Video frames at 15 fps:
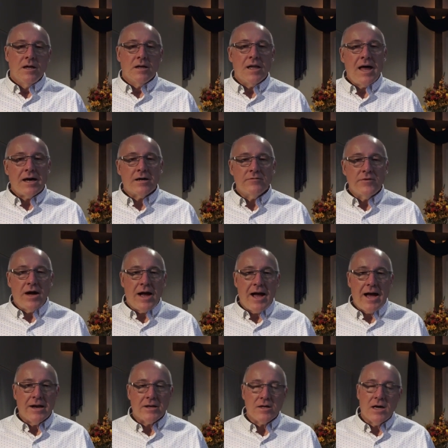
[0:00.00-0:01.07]
lack of,
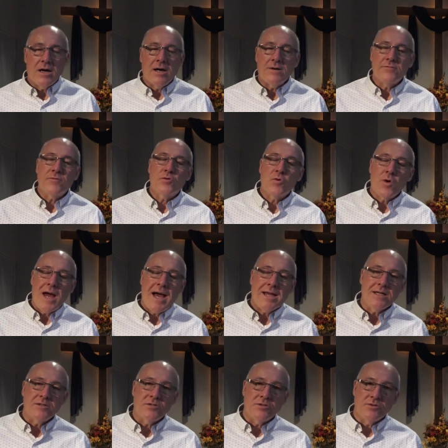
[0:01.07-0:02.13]
of
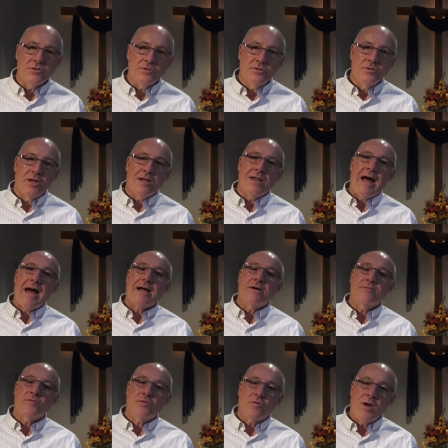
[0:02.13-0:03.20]
gratitude, a lack
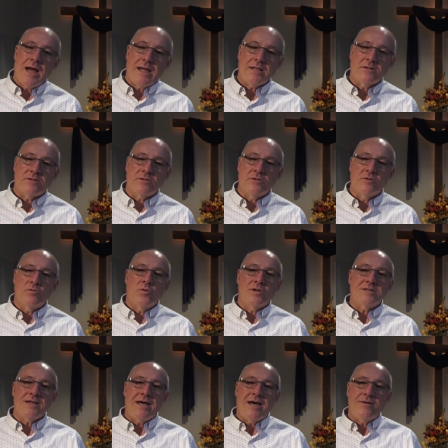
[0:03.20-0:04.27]
of gratitude
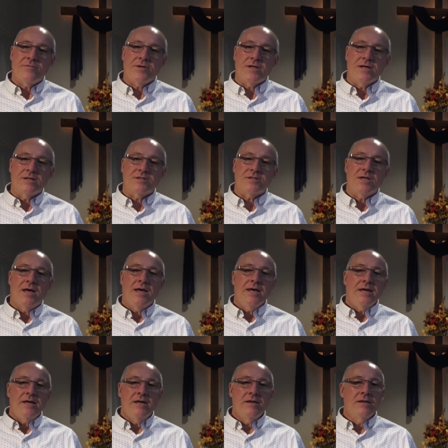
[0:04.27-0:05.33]
was evidenced
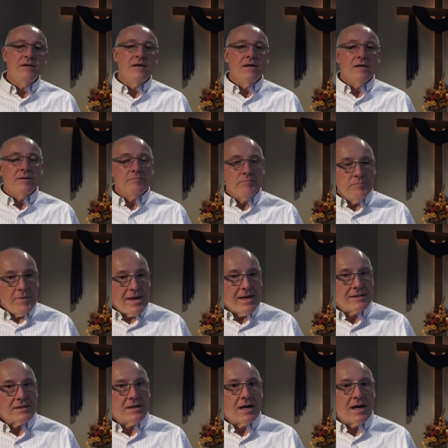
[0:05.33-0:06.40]
in
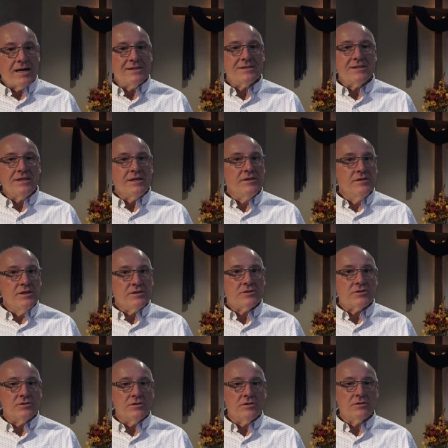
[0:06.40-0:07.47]
mankind's
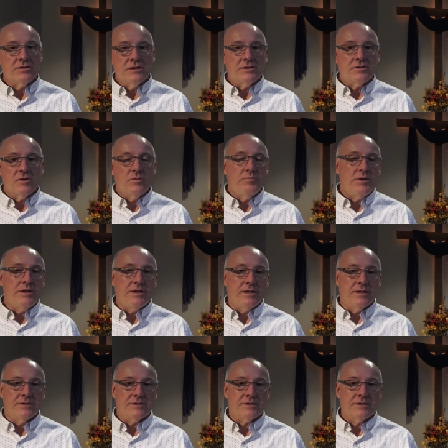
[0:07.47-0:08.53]
initial
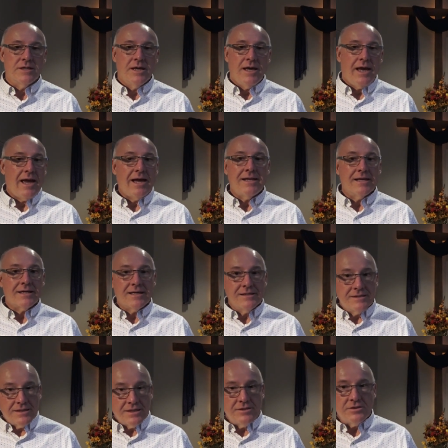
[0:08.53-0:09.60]
disobedience, and it
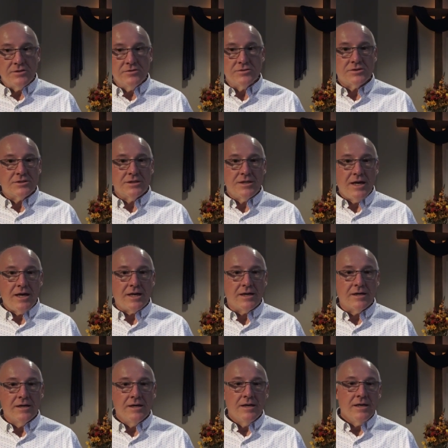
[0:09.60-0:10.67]
continues
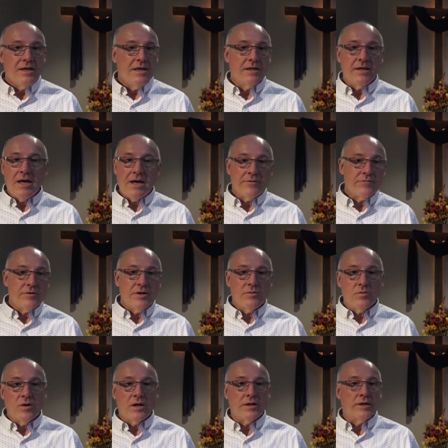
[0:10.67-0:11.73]
today in
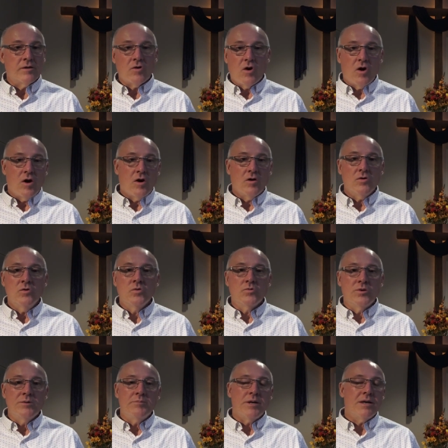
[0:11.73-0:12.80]
everyone and all who
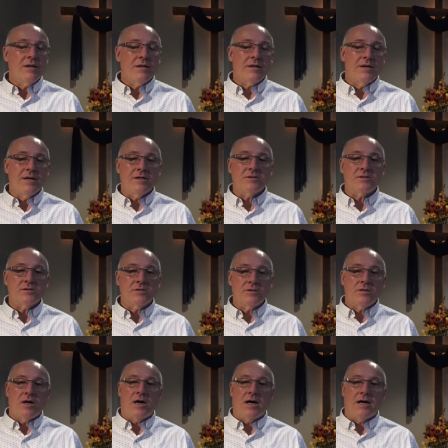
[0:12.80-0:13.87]
rebel against
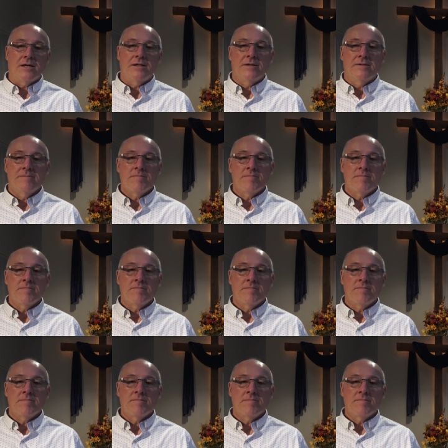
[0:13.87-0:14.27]
God.